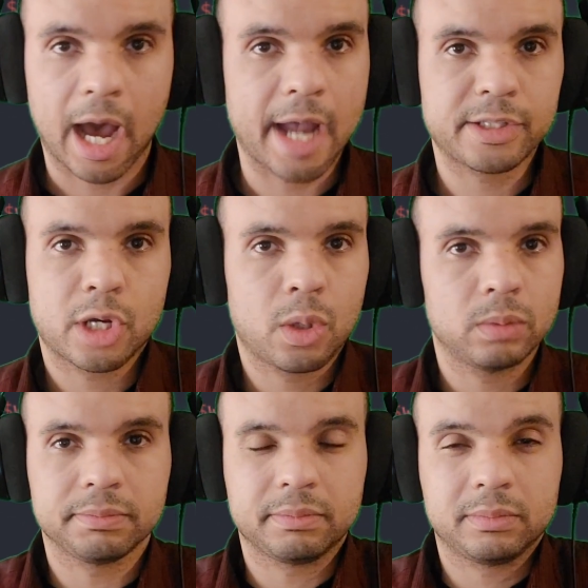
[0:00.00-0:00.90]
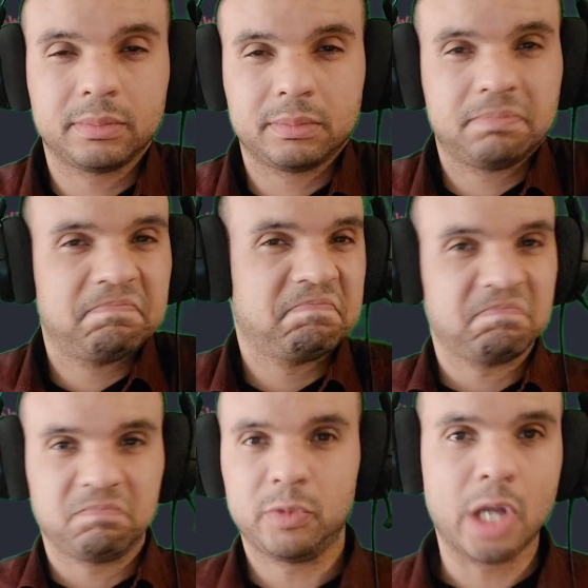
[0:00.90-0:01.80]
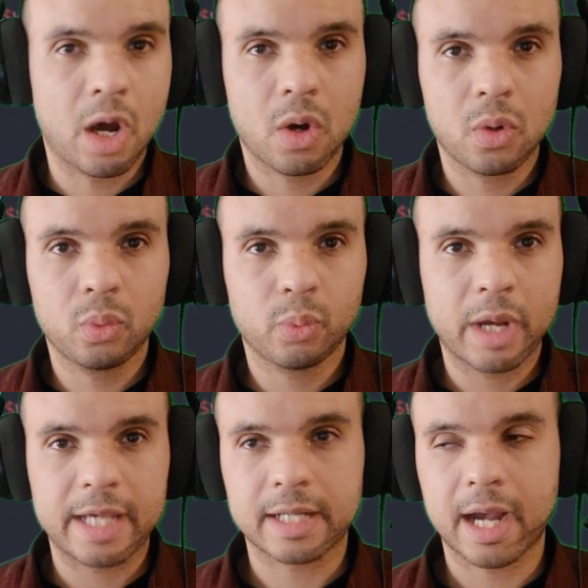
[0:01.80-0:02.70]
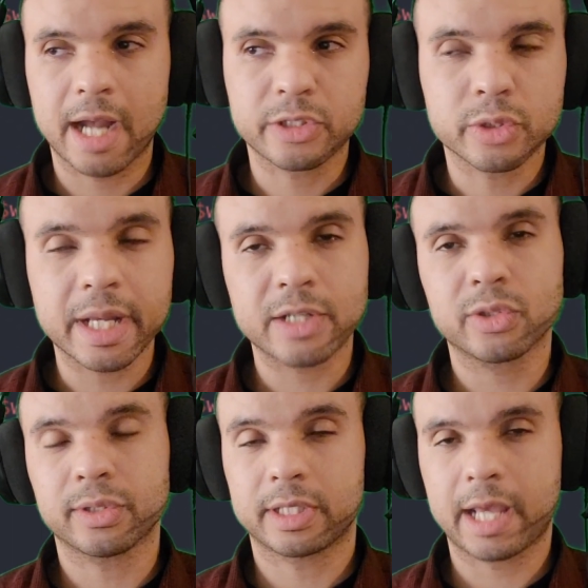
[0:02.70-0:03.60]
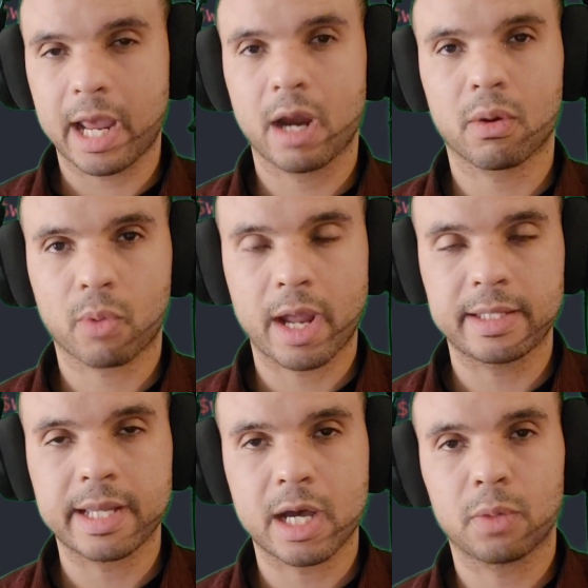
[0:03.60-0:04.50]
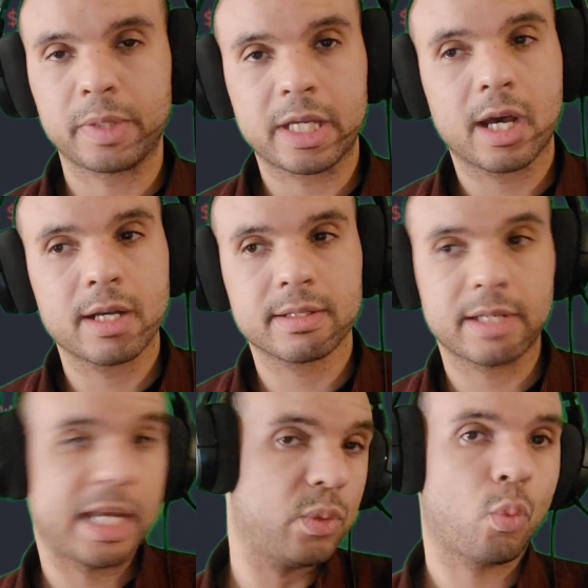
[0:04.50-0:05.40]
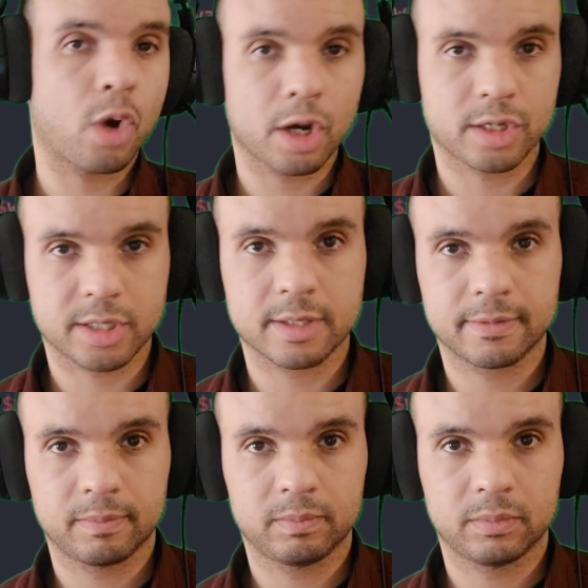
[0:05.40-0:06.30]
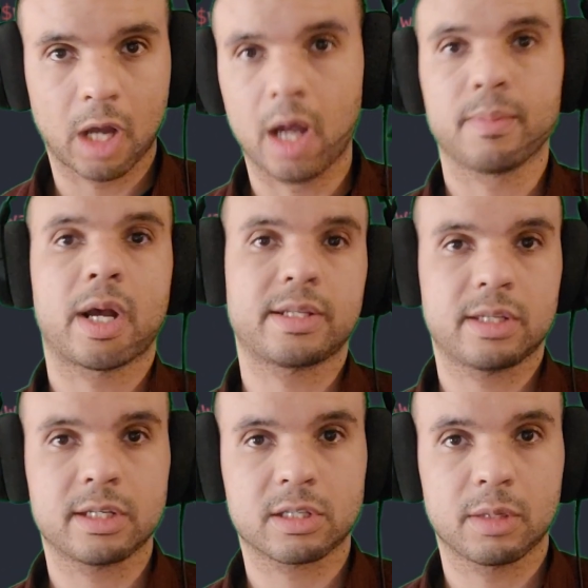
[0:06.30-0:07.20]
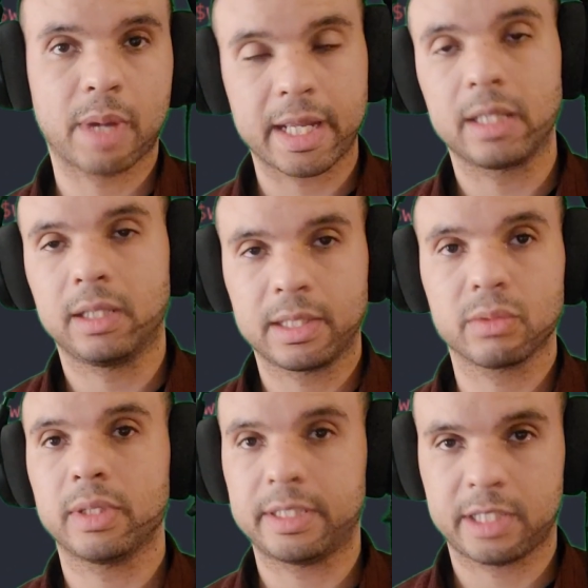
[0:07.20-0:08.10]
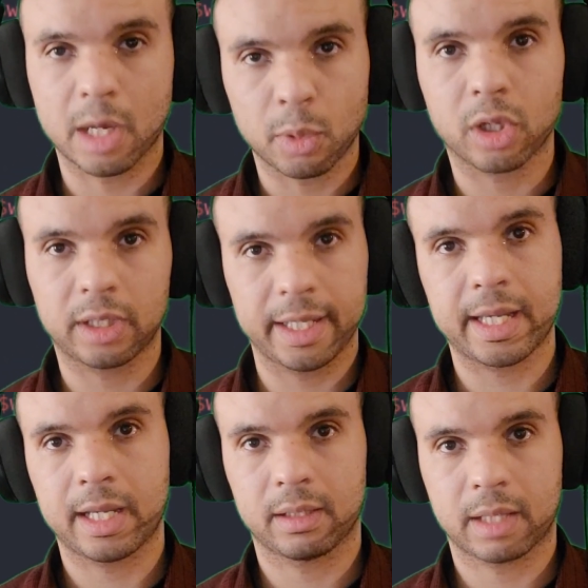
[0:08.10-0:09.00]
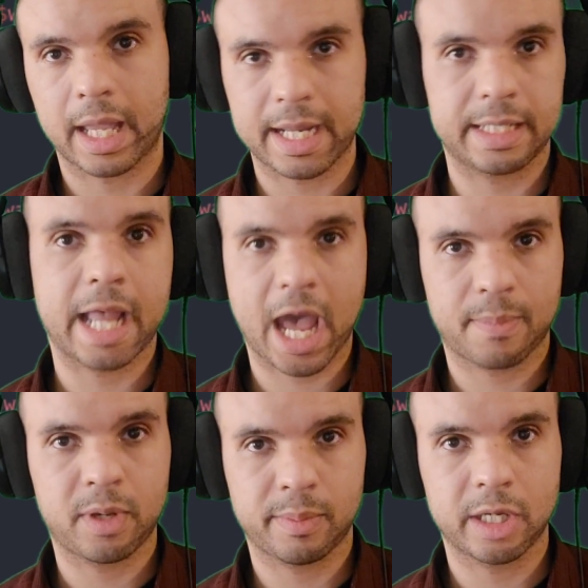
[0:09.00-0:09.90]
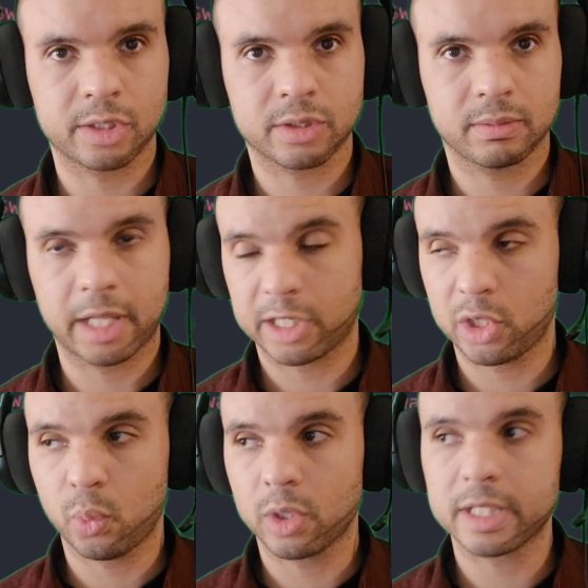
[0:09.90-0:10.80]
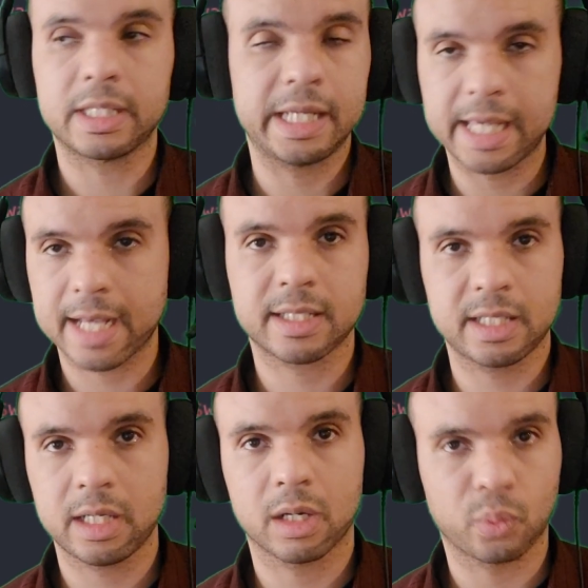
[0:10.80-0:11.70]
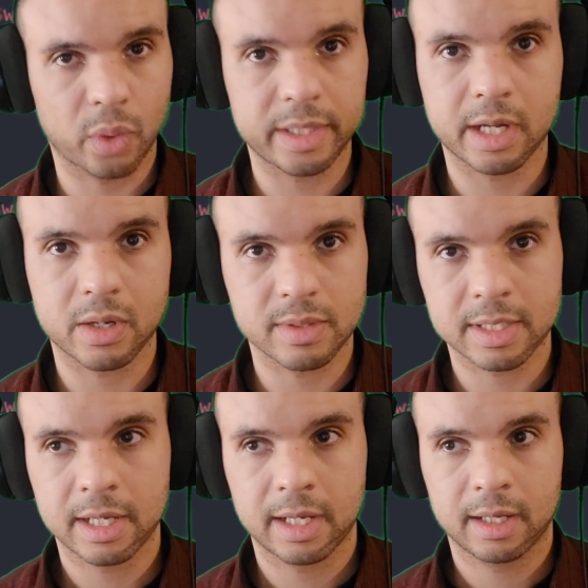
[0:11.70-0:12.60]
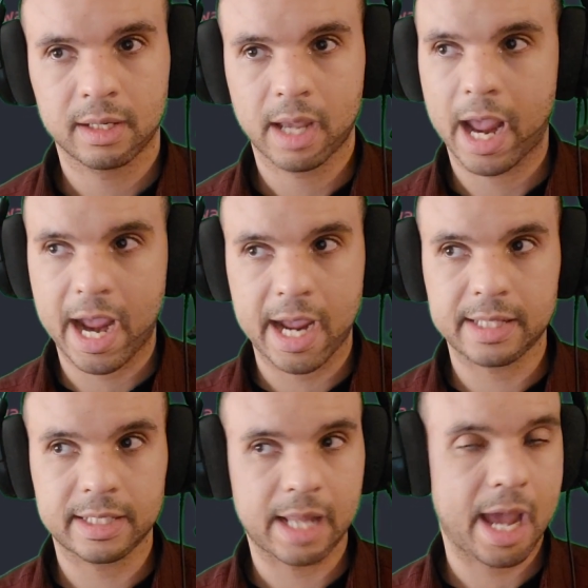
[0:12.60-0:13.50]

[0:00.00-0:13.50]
I don't know, and I don't actually care right now because it works on my system, I can literally double click it like an app image, like you would an exe on Windows, and it